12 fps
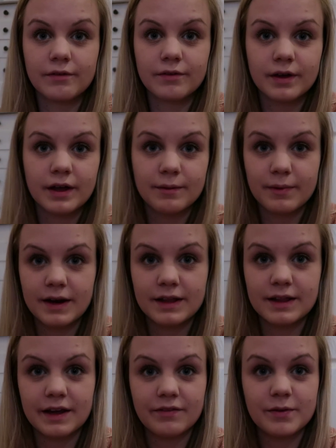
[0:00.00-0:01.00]
I
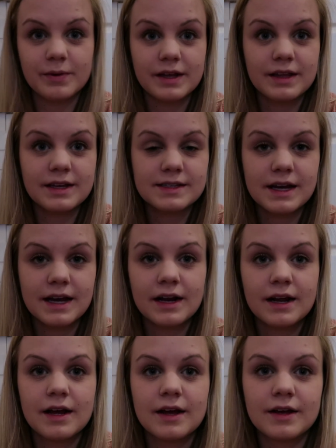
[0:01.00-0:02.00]
think everybody thinks
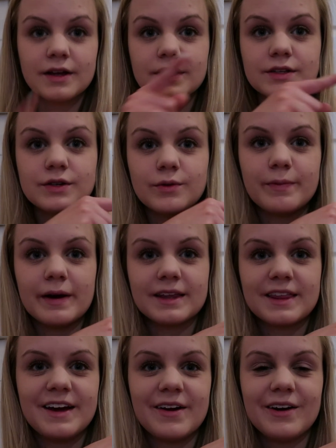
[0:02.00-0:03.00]
that. So
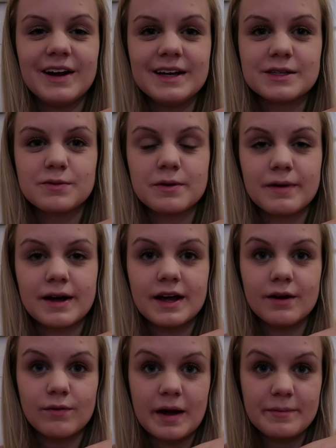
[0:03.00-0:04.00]
back there is where
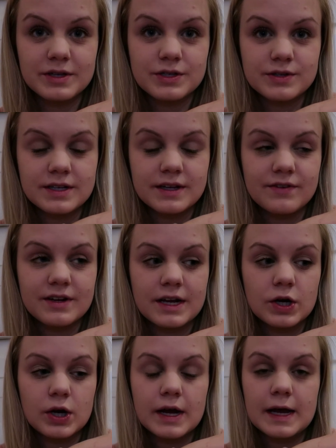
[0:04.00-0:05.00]
my rabbits used to live in
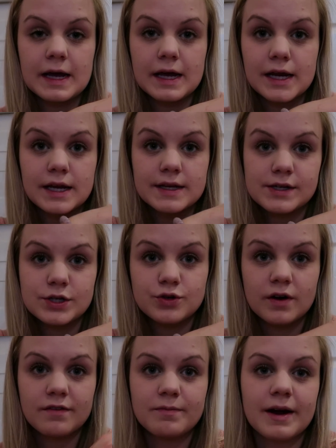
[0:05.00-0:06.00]
here, and Daisy
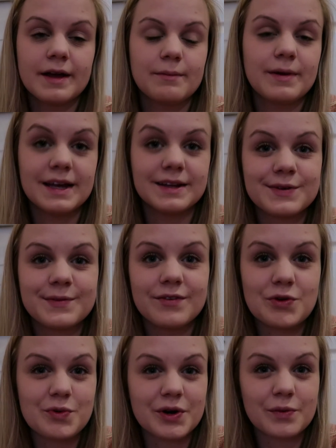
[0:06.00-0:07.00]
chewed off my paint,
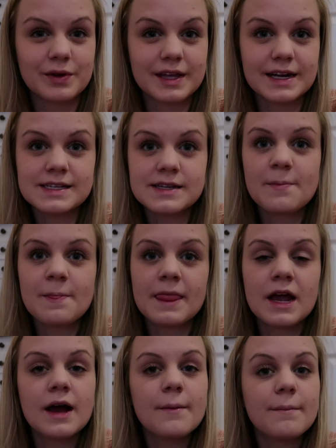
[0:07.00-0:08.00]
if you're wondering what that is.
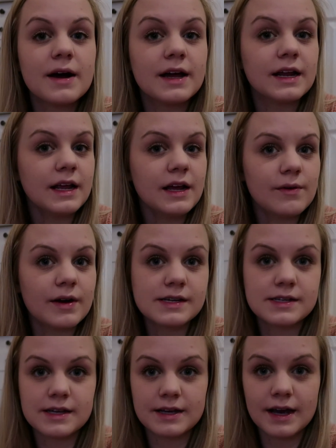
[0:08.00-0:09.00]
But
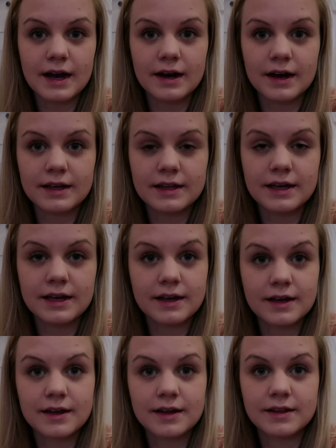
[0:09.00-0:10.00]
anyways, yeah, I
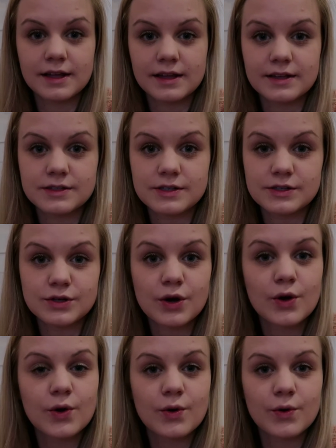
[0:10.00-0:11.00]
think that this is
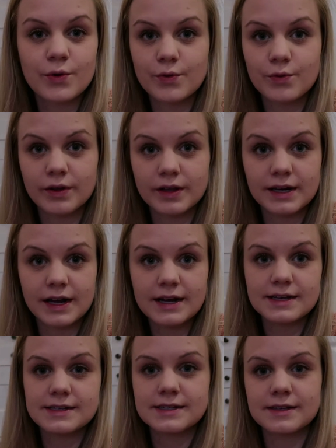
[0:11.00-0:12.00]
really
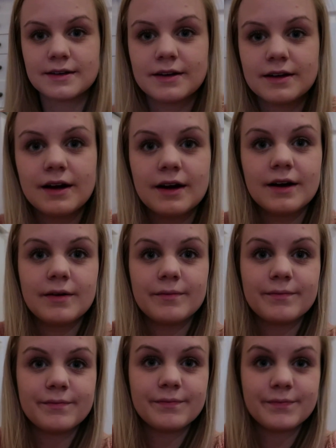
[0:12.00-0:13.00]
nice. Yeah.